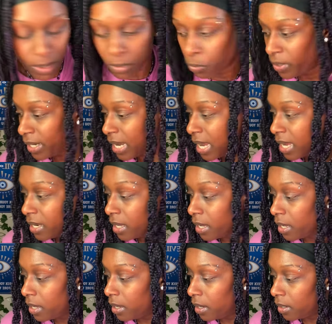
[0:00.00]
We got
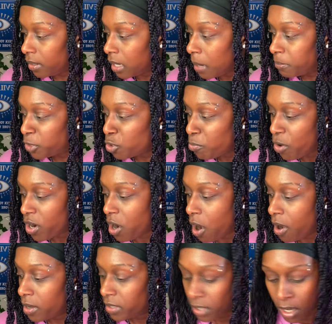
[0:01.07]
uh two more
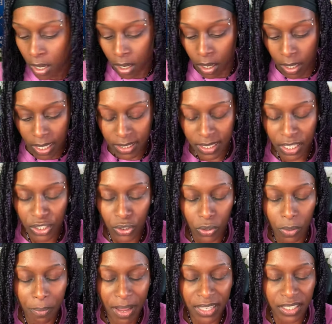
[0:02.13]
cards. Let's get you
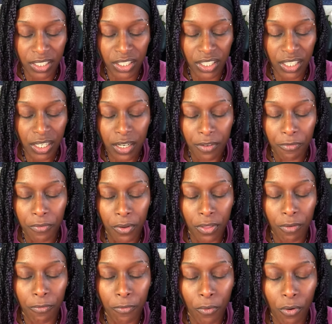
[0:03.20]
a message here for
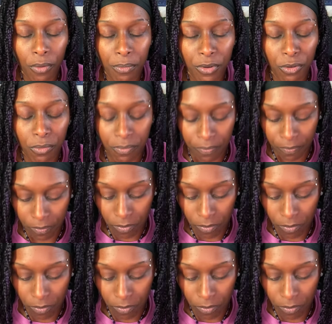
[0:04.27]
the full moon.